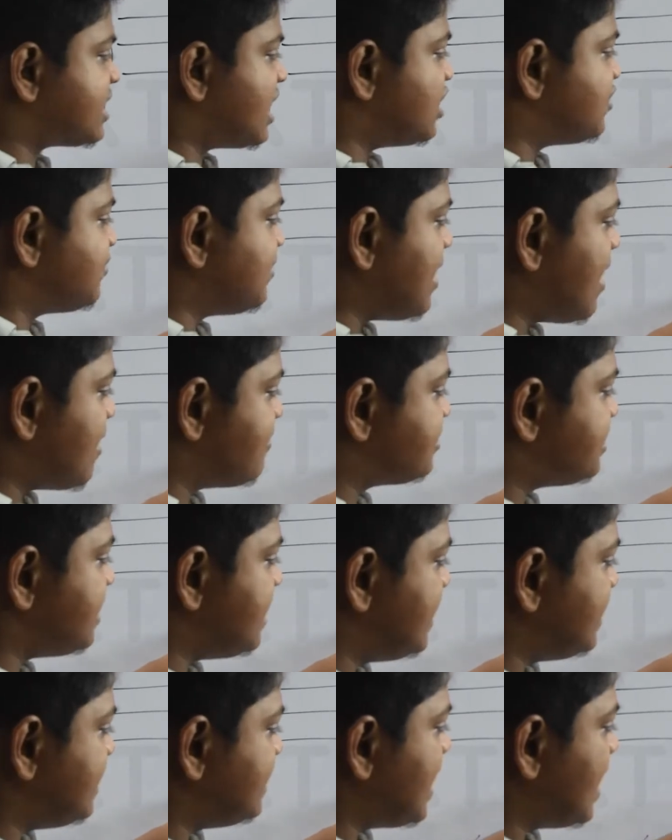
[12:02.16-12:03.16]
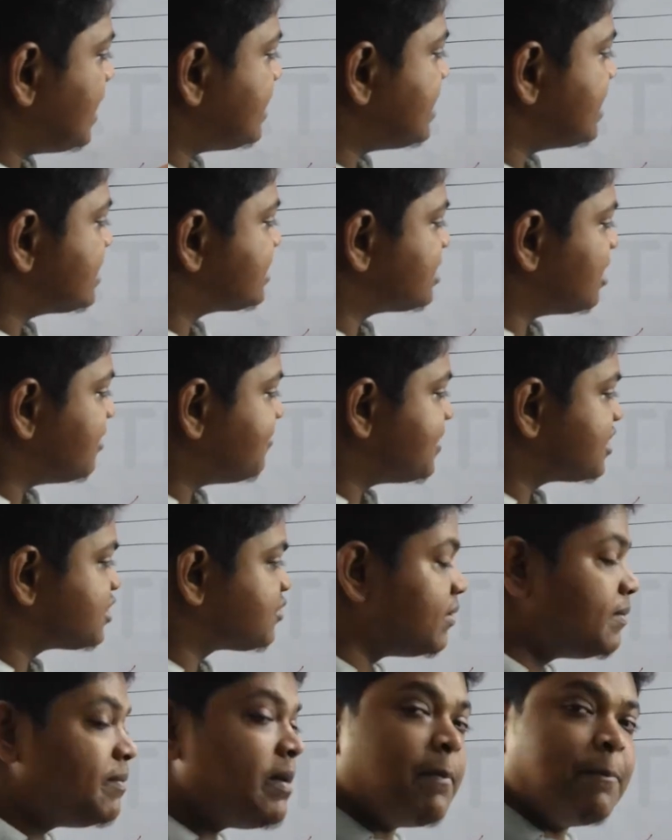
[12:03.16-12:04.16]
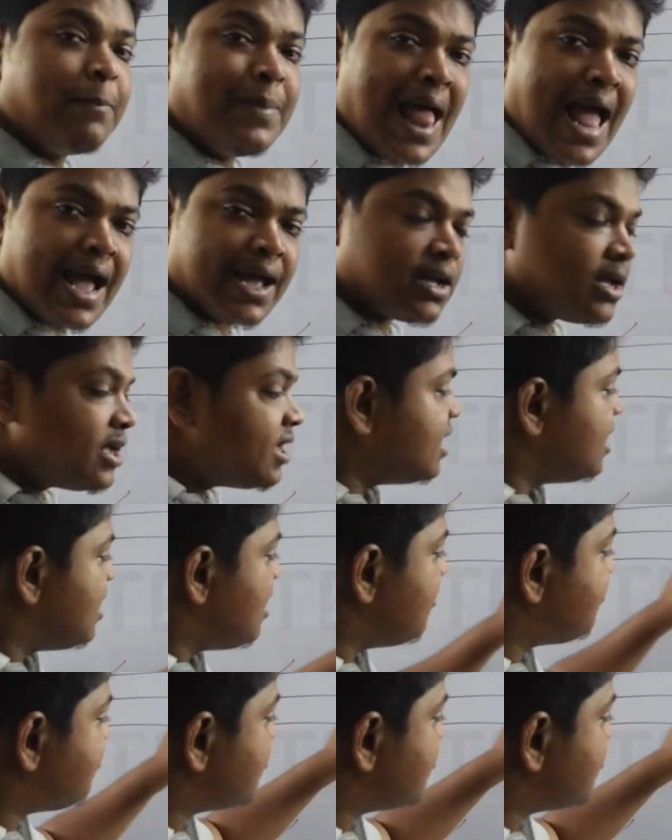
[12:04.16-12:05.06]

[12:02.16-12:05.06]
case, we have seen that the surface will be black if